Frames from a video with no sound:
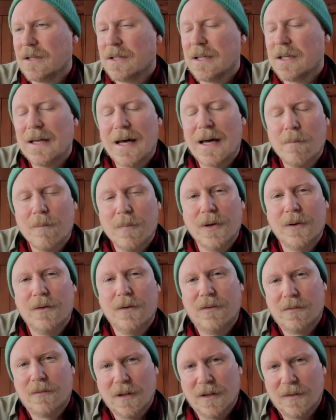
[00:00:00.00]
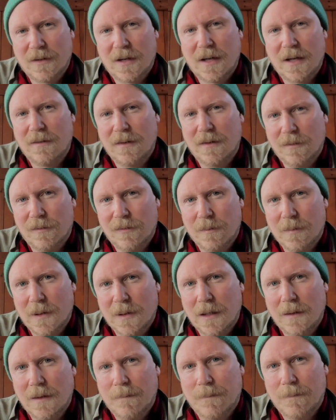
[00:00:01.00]
lampposts are exciting for
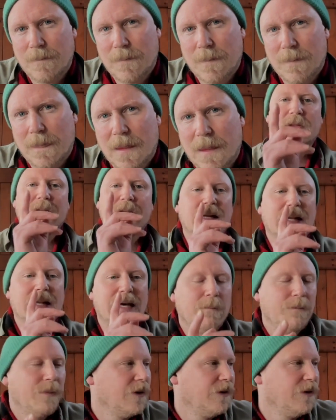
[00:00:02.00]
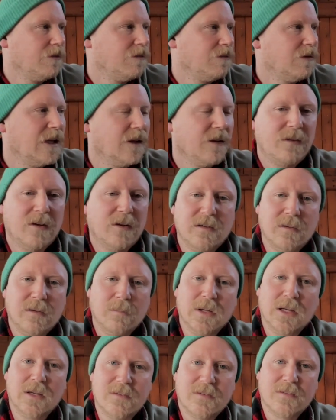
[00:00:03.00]
me. The lampposts are really exciting
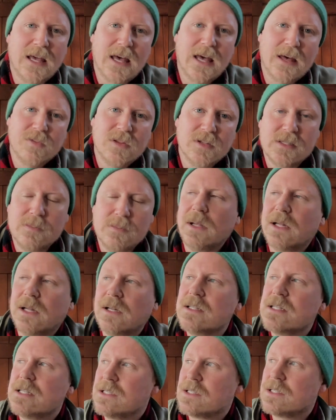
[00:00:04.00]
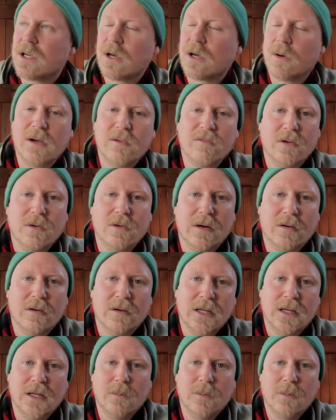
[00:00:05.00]
because they have this ability to go everywhere
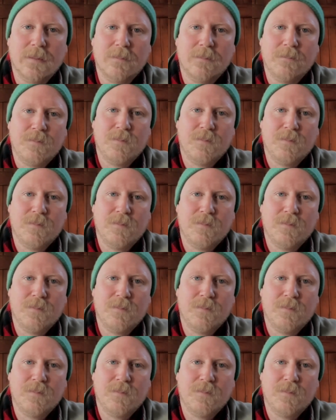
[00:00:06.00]
and anywhere.